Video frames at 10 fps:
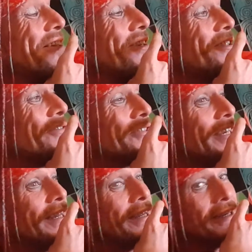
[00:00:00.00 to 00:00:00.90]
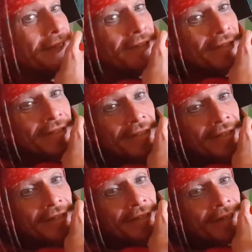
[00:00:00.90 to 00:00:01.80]
I don't care.
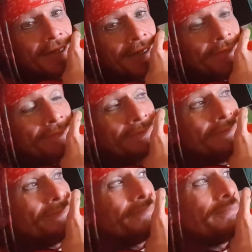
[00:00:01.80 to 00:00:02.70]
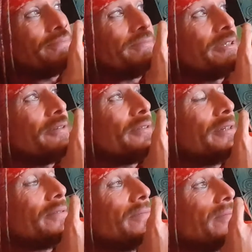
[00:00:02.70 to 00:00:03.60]
Um, no, I
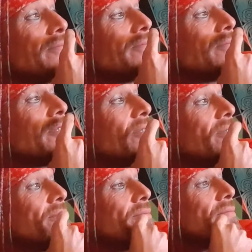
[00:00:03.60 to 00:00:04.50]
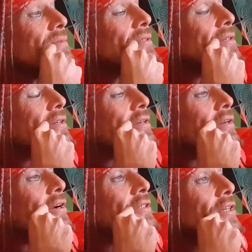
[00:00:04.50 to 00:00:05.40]
don't. It's,
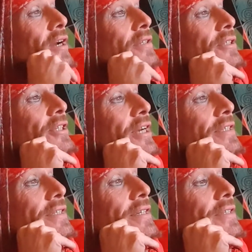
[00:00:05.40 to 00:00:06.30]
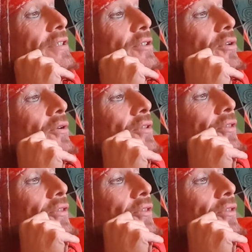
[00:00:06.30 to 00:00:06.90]
I can't change it. It's not a